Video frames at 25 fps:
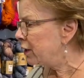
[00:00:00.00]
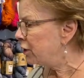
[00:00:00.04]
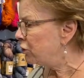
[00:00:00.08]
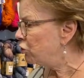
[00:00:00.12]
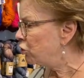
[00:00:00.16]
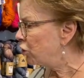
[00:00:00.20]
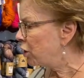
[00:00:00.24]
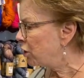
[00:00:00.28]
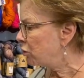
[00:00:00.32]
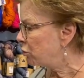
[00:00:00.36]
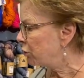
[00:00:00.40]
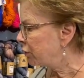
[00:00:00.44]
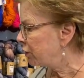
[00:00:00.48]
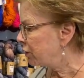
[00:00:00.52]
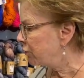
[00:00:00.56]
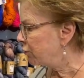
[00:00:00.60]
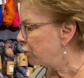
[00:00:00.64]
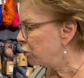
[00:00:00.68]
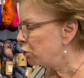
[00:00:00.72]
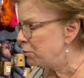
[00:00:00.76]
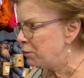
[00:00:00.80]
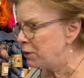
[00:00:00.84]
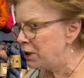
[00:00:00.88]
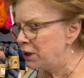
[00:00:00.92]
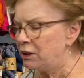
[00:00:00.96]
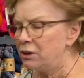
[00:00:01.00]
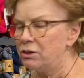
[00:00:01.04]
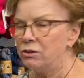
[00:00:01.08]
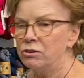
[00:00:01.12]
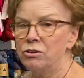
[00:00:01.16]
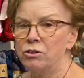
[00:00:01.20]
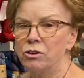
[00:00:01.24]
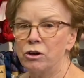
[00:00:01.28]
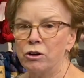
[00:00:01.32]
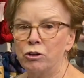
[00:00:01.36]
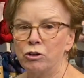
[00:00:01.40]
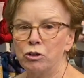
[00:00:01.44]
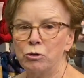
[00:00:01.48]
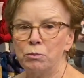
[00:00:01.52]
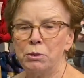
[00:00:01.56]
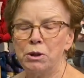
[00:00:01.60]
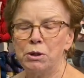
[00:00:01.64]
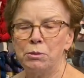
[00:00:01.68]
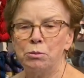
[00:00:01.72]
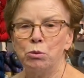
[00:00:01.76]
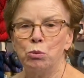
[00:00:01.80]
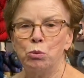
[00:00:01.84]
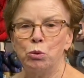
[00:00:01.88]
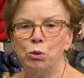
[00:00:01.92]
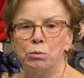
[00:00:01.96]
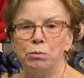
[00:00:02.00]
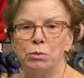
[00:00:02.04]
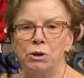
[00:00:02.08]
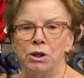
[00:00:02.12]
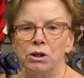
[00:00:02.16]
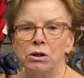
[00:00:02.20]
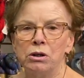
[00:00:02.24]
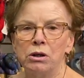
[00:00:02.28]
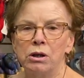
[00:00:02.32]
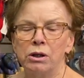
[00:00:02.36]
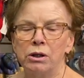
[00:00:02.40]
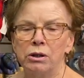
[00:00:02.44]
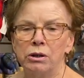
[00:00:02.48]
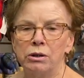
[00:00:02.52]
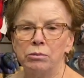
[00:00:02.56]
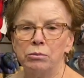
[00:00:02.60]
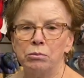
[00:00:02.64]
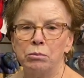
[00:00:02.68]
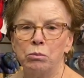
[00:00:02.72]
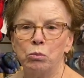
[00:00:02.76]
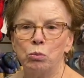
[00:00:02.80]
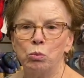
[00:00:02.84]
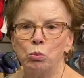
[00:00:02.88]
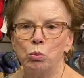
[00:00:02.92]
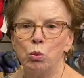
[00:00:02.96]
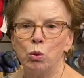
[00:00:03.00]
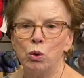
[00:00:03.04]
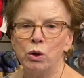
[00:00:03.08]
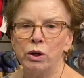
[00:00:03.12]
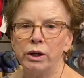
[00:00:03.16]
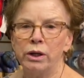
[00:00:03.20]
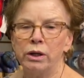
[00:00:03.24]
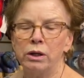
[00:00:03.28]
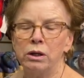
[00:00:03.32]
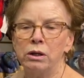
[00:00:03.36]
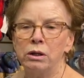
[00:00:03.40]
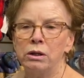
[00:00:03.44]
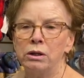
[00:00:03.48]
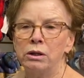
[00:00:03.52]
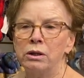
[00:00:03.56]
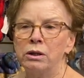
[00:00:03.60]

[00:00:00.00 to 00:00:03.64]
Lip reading: generally if you're making socks, people would be on a one,